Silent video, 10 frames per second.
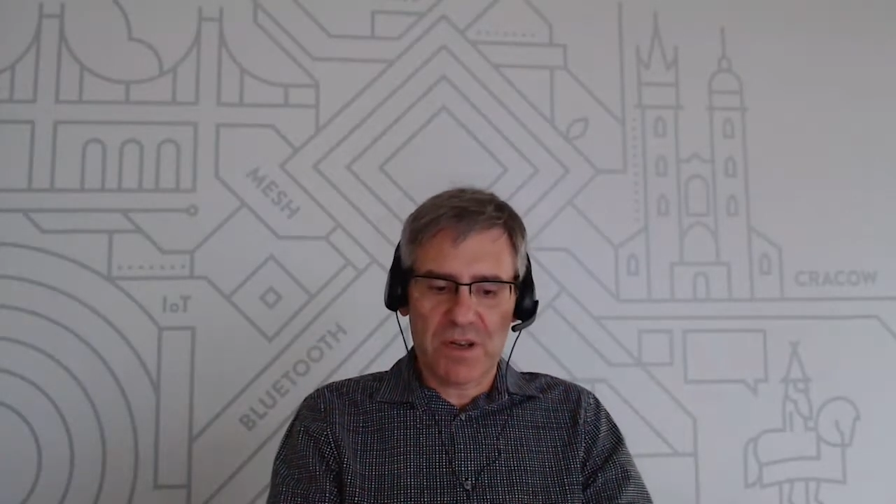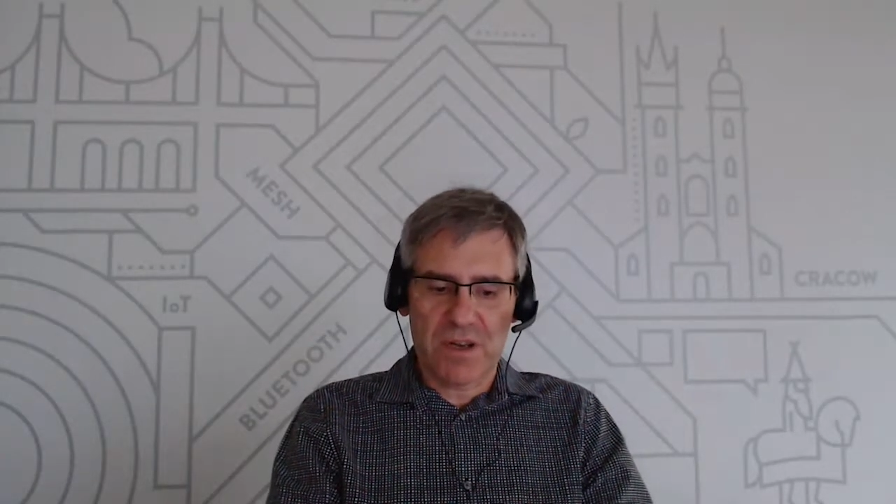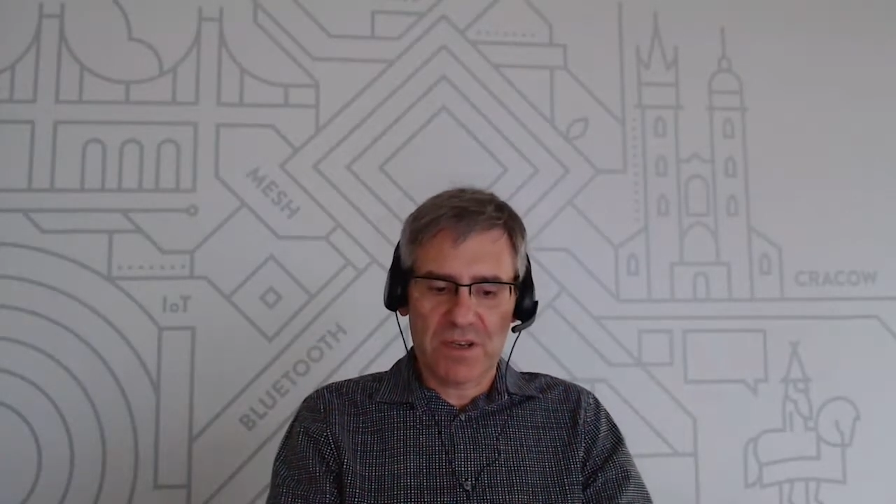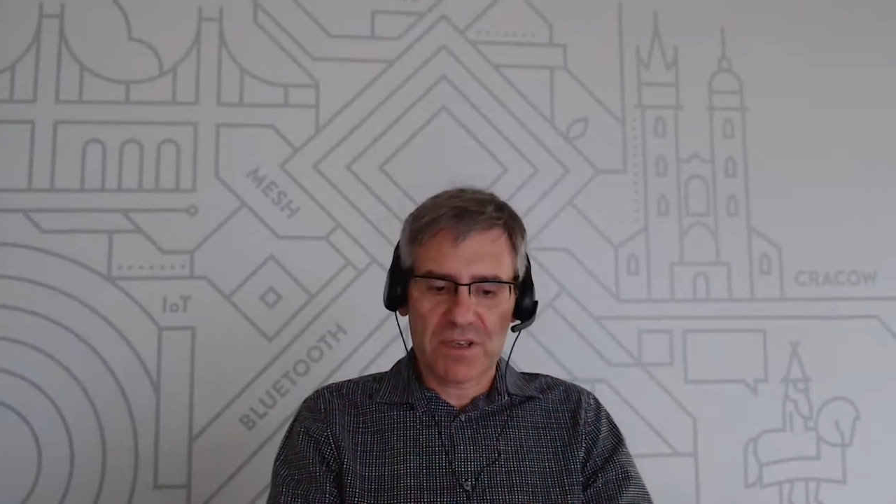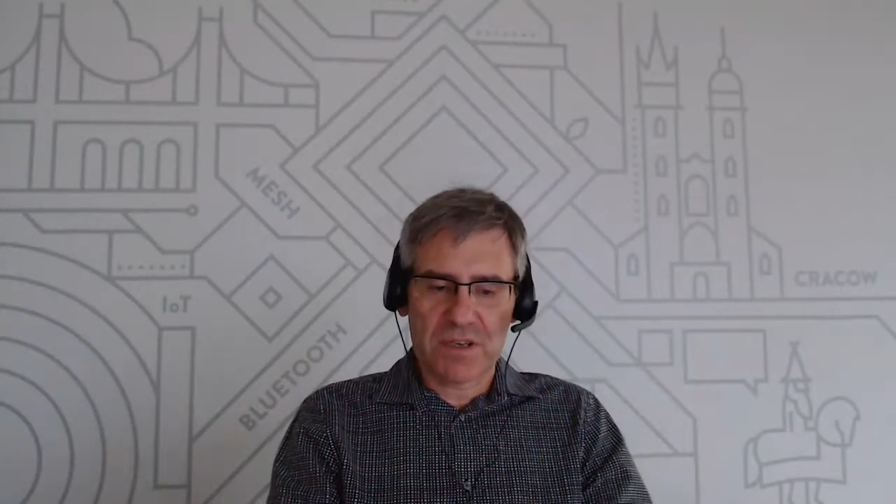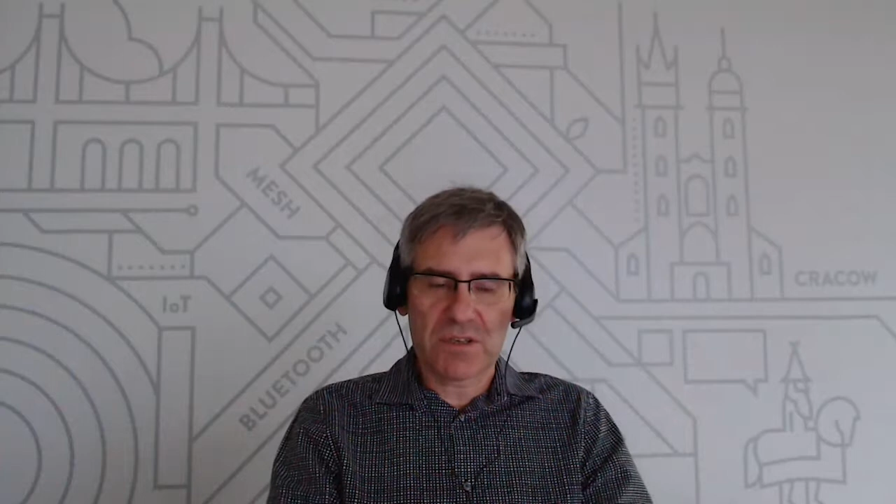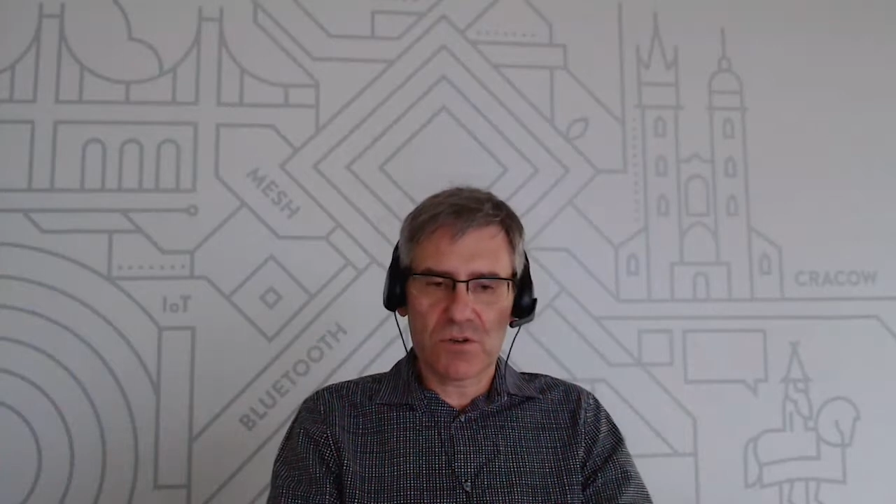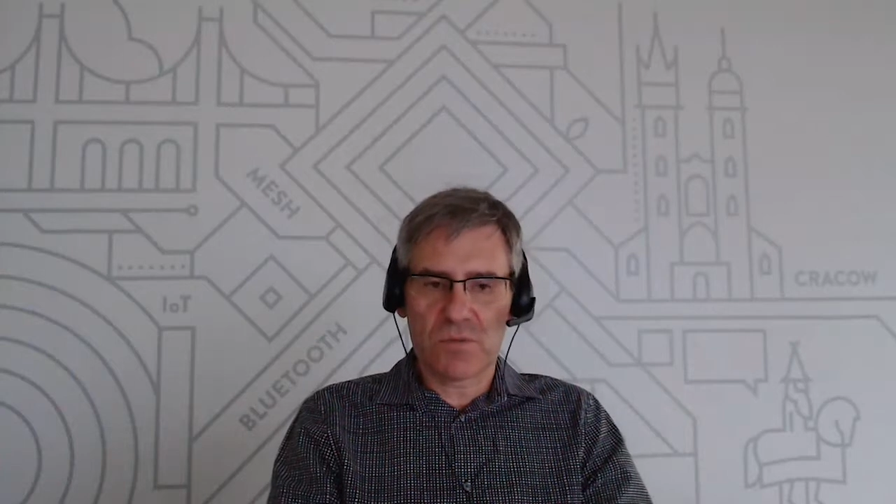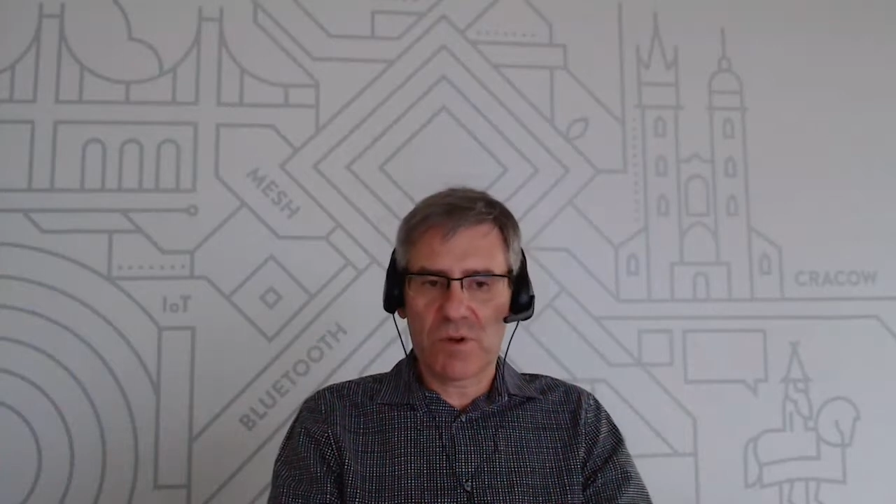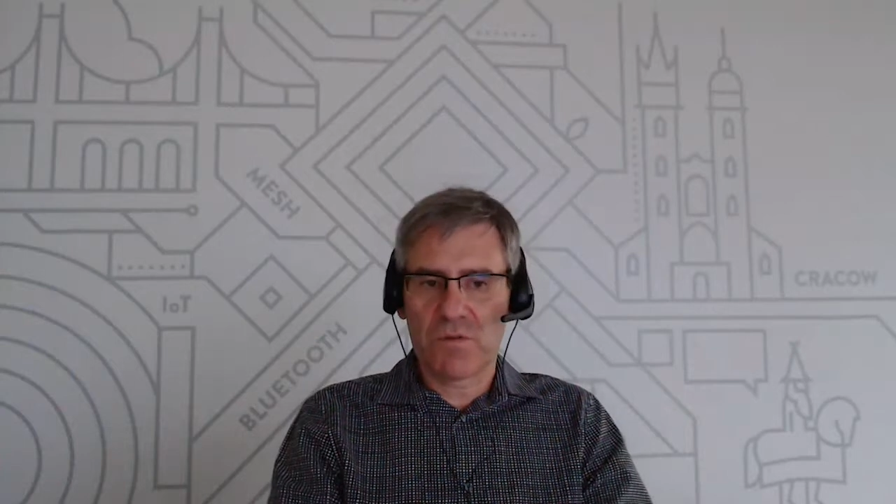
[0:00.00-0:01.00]
like
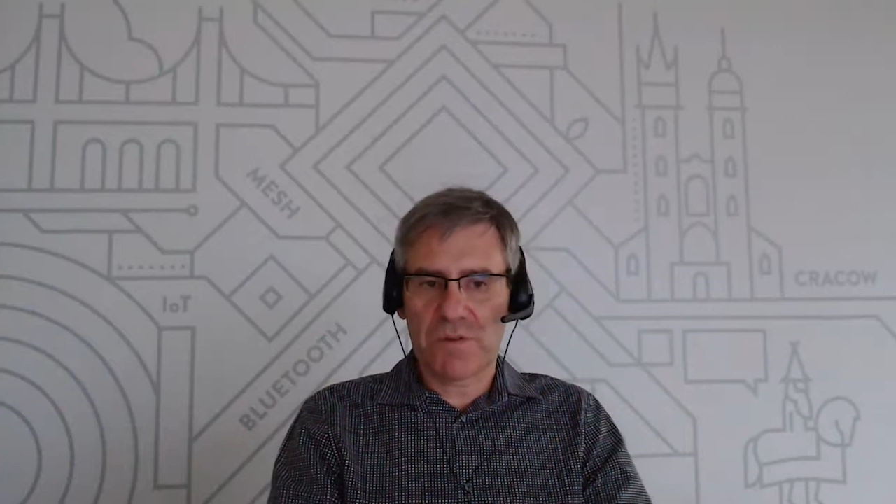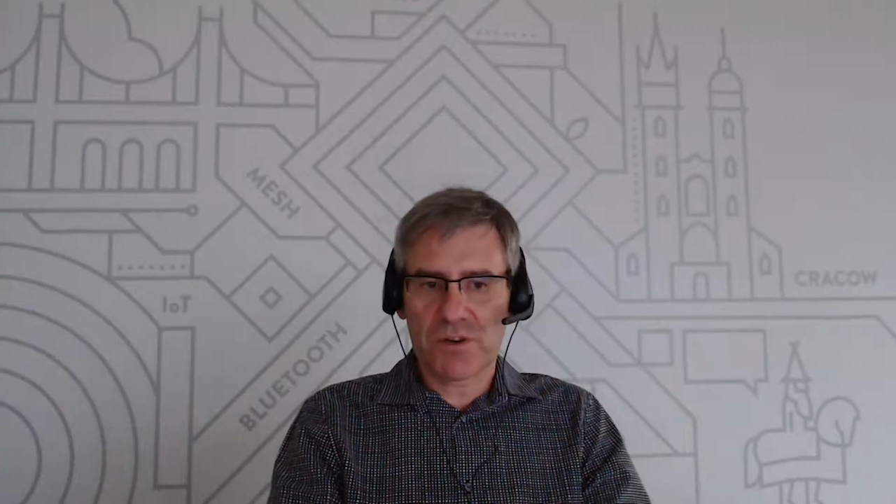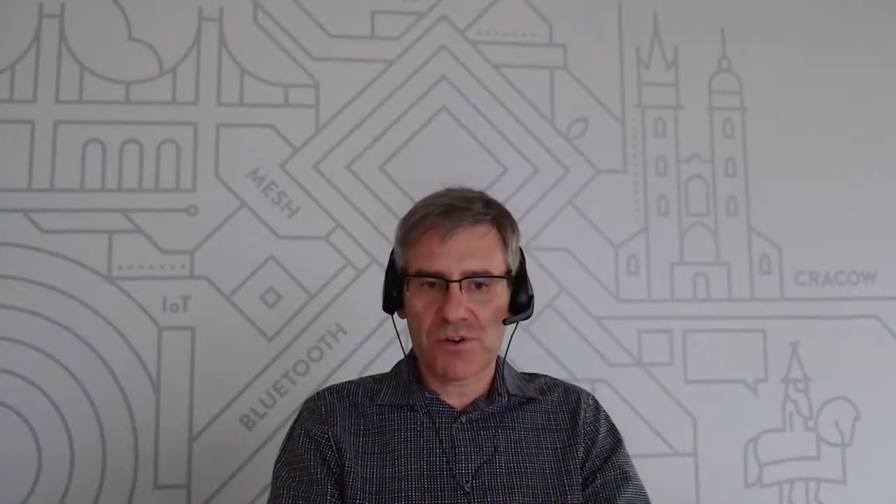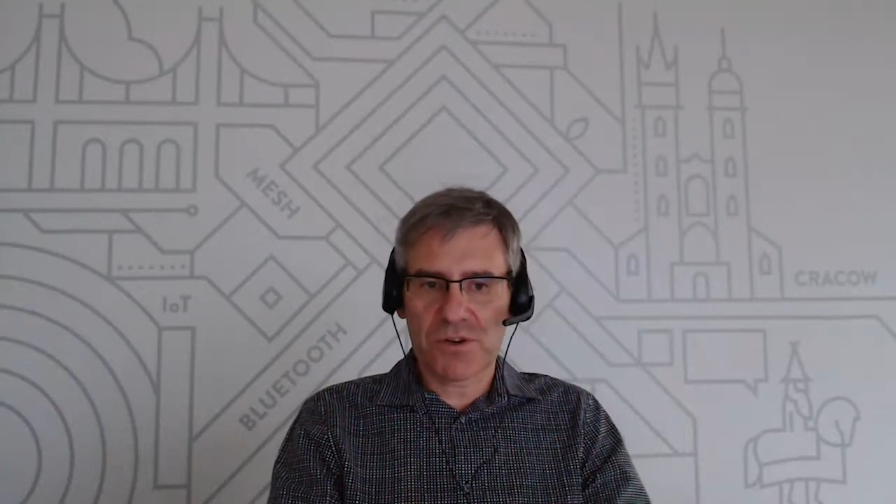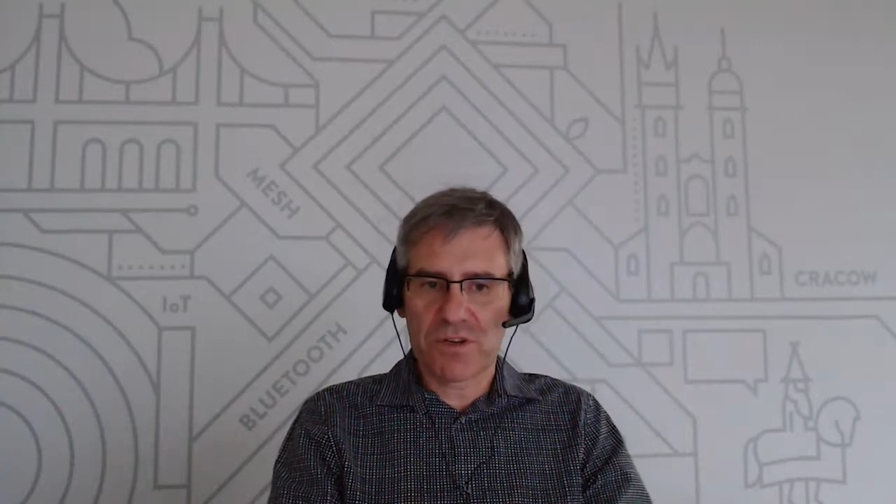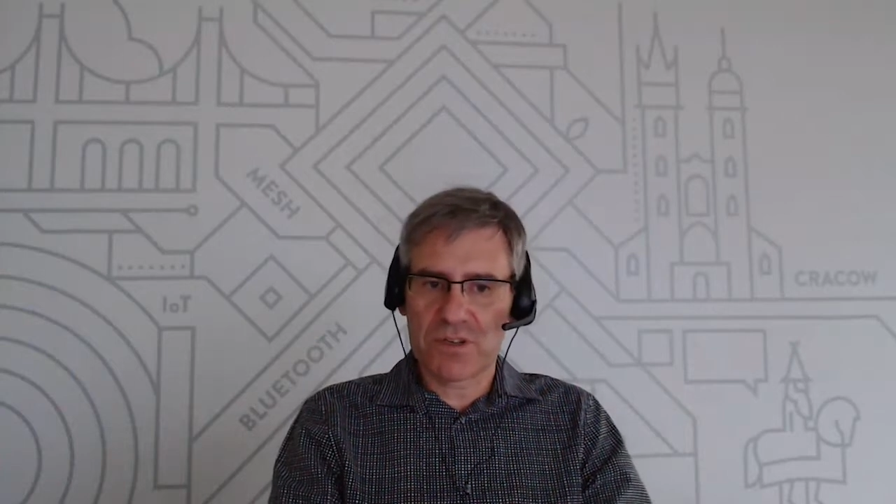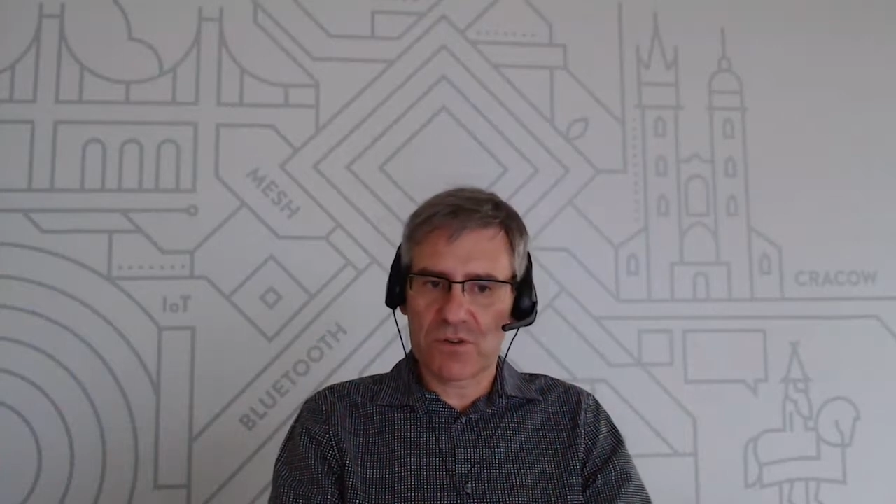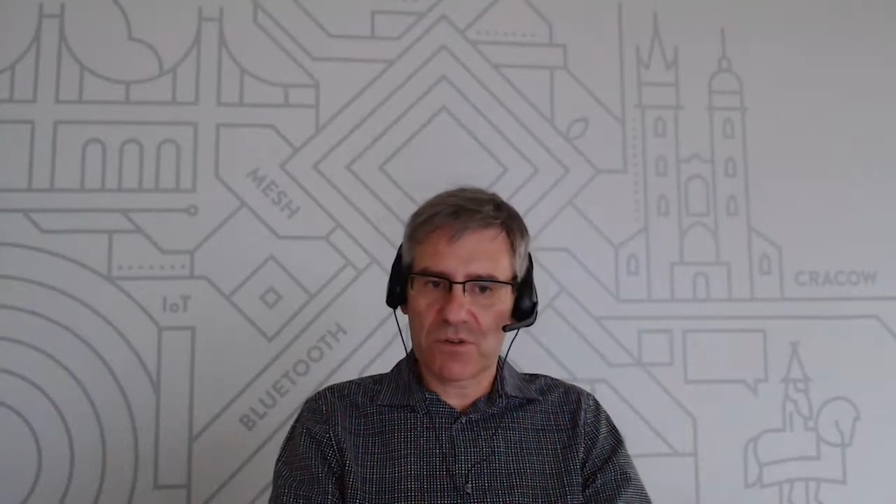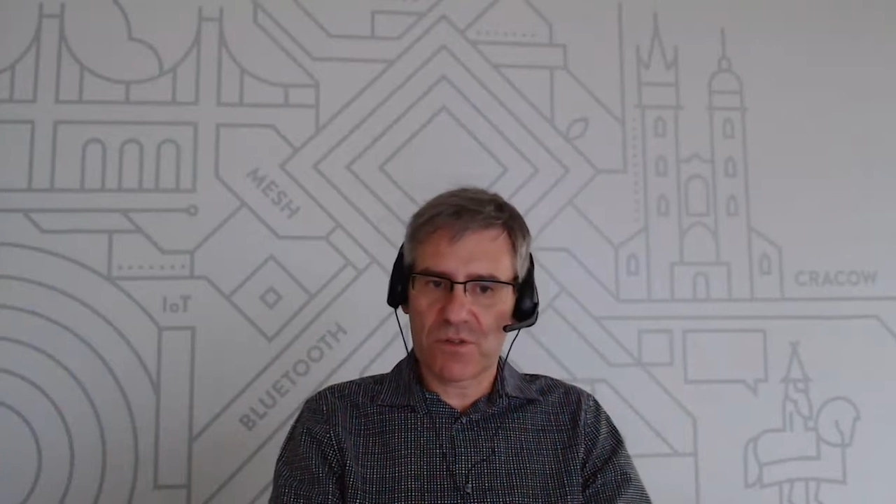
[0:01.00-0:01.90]
sensor manufacturers or